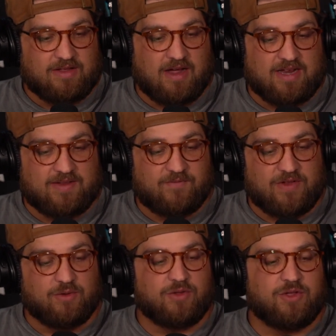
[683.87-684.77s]
i
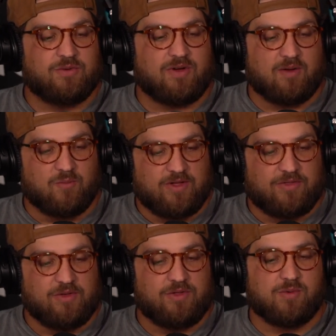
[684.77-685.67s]
feel you i'm with
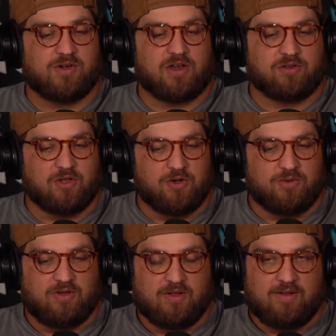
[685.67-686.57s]
you you are not alone